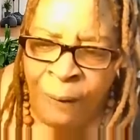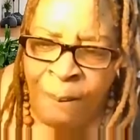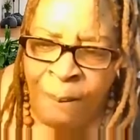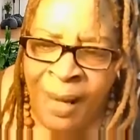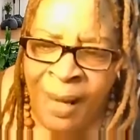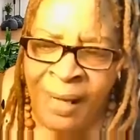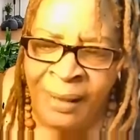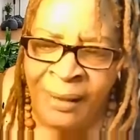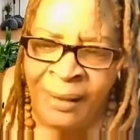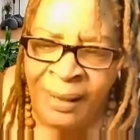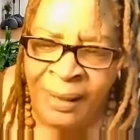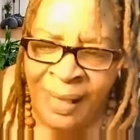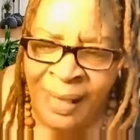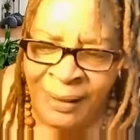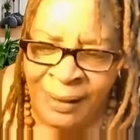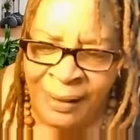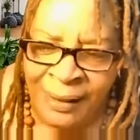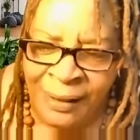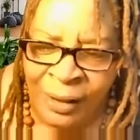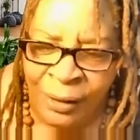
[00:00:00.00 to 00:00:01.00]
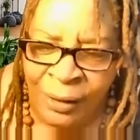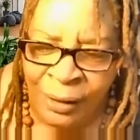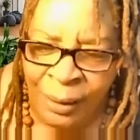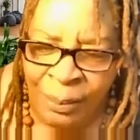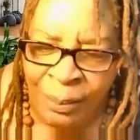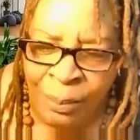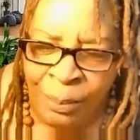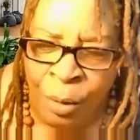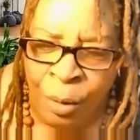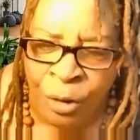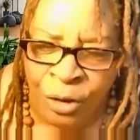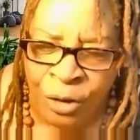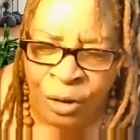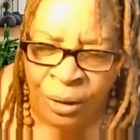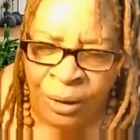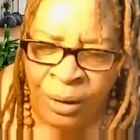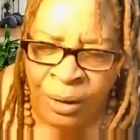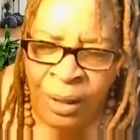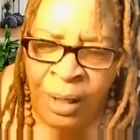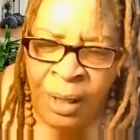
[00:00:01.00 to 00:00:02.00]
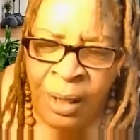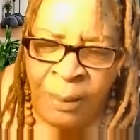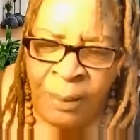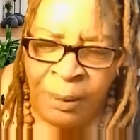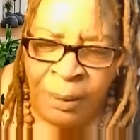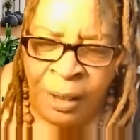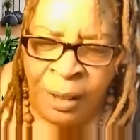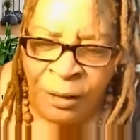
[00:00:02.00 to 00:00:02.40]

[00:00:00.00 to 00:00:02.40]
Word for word: for a medically necessary abortion